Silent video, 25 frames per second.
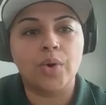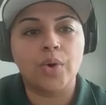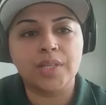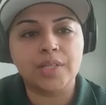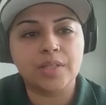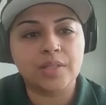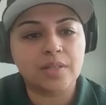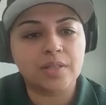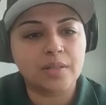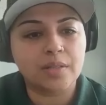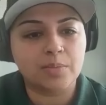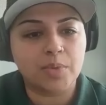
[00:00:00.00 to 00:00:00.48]
or
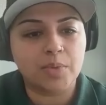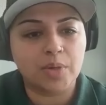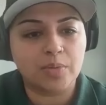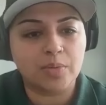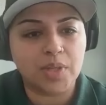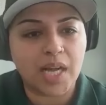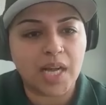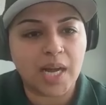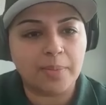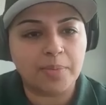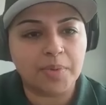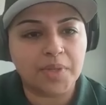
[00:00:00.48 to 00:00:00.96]
it's the
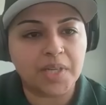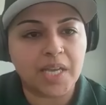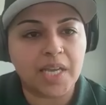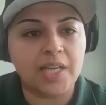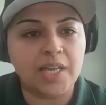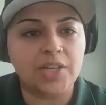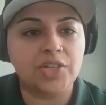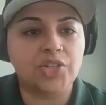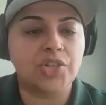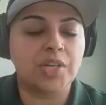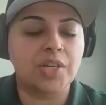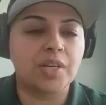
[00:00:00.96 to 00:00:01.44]
mobile
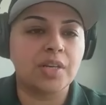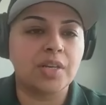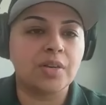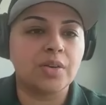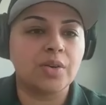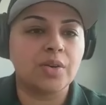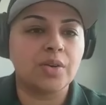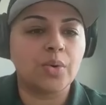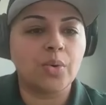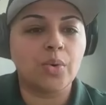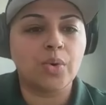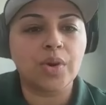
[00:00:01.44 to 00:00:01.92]

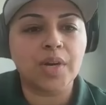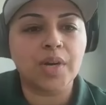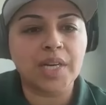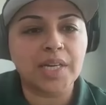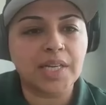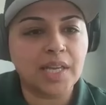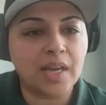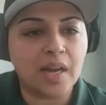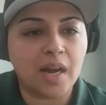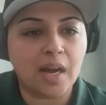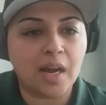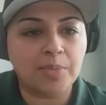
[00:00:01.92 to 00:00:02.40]
application or
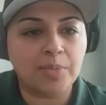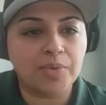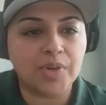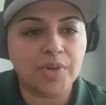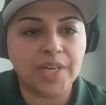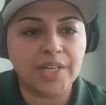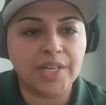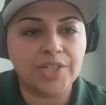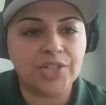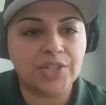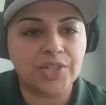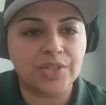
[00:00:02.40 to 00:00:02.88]
any
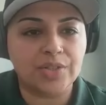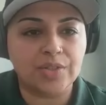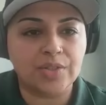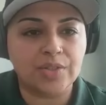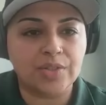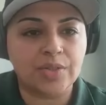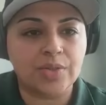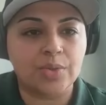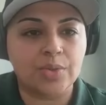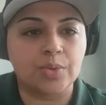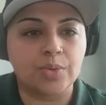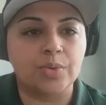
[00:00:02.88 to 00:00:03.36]

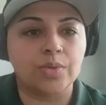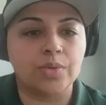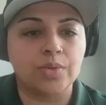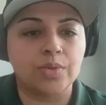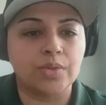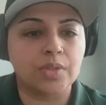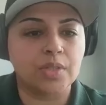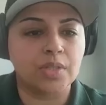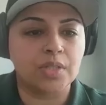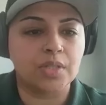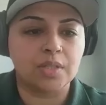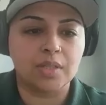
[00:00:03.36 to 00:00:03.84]
operations
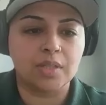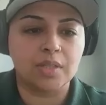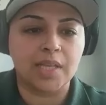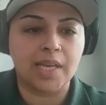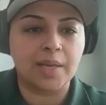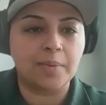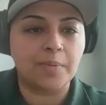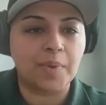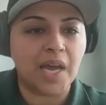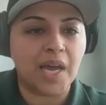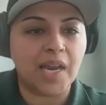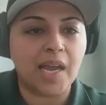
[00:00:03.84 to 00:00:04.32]
tools,
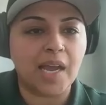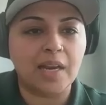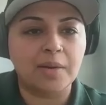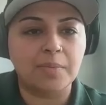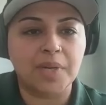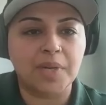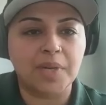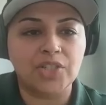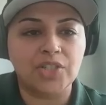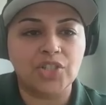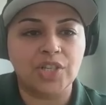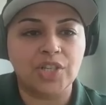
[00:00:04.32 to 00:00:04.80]
like Matt
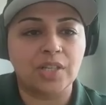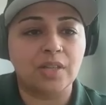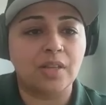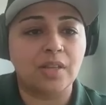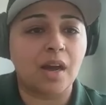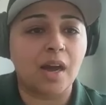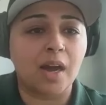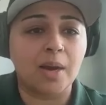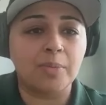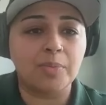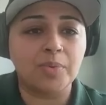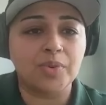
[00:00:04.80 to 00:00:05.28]
had mentioned,
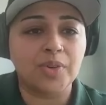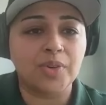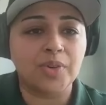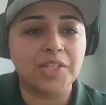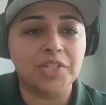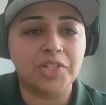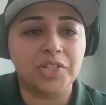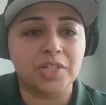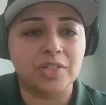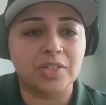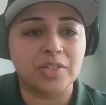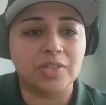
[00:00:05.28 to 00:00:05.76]
the
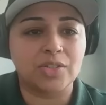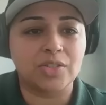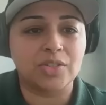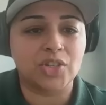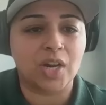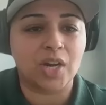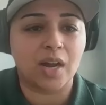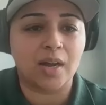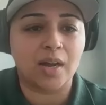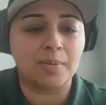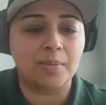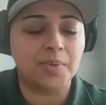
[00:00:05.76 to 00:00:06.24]
operations
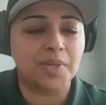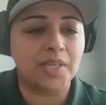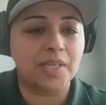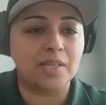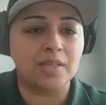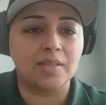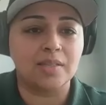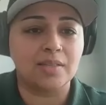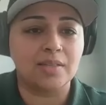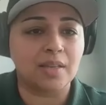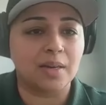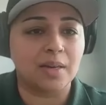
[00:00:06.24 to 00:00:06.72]
job
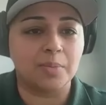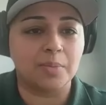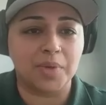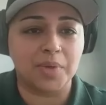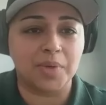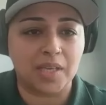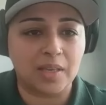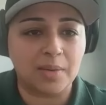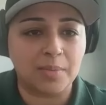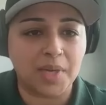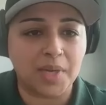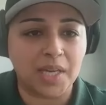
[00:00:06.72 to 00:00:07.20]
is a
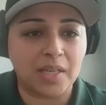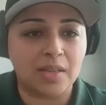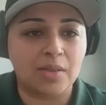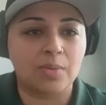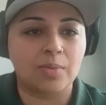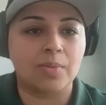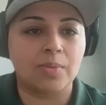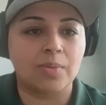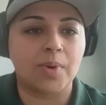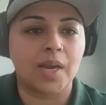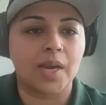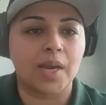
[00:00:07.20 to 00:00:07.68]
behemoth,
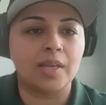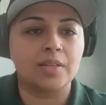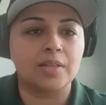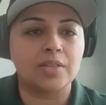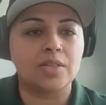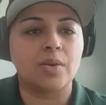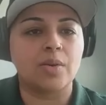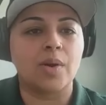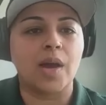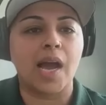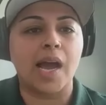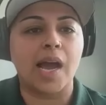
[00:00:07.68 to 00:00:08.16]

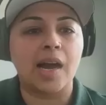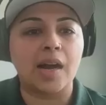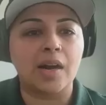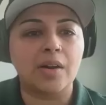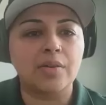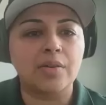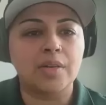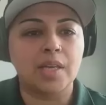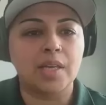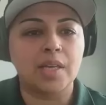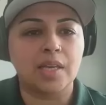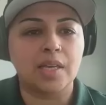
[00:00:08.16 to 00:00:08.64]
right? So,
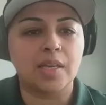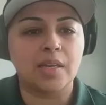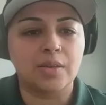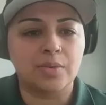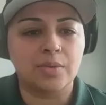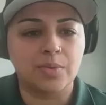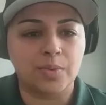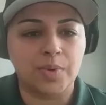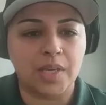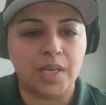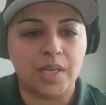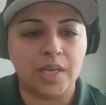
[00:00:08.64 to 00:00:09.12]
how
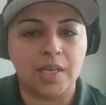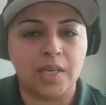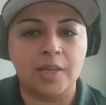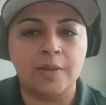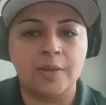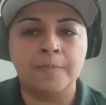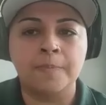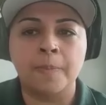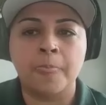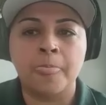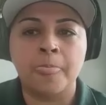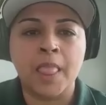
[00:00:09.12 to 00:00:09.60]
can
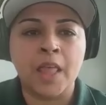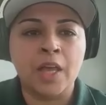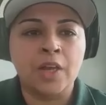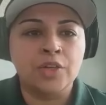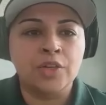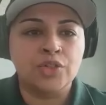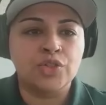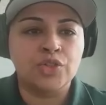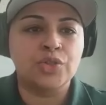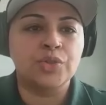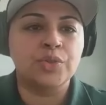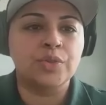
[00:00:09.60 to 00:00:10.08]
we
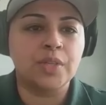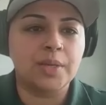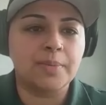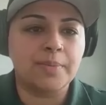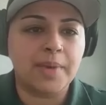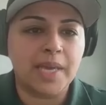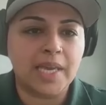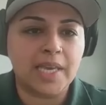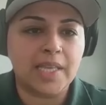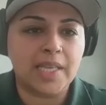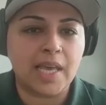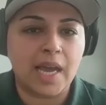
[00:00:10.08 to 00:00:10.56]

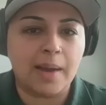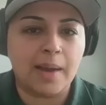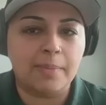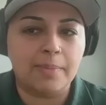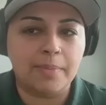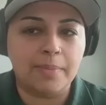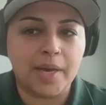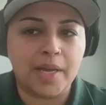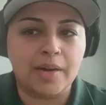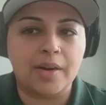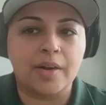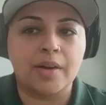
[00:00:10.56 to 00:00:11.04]
truly make
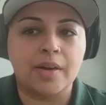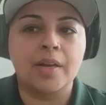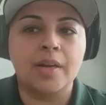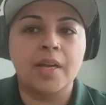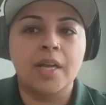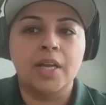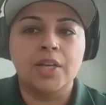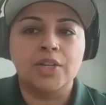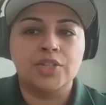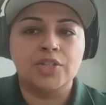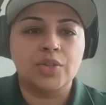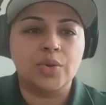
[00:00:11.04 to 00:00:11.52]
that better?
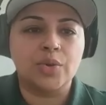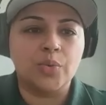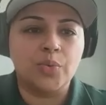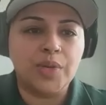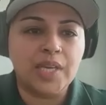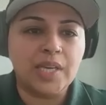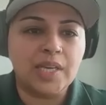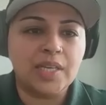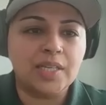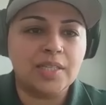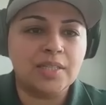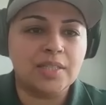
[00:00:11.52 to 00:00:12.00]
So
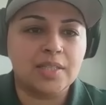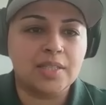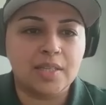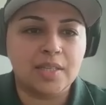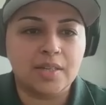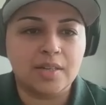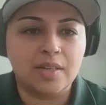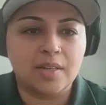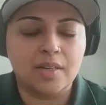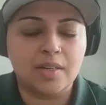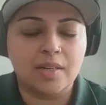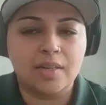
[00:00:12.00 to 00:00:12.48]
we
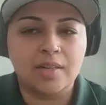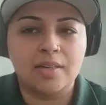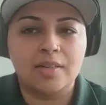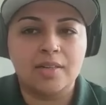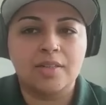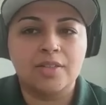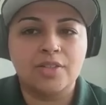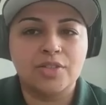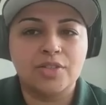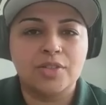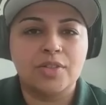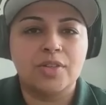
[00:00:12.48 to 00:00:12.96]

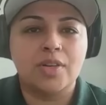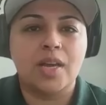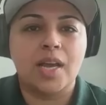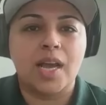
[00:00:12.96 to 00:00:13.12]
consider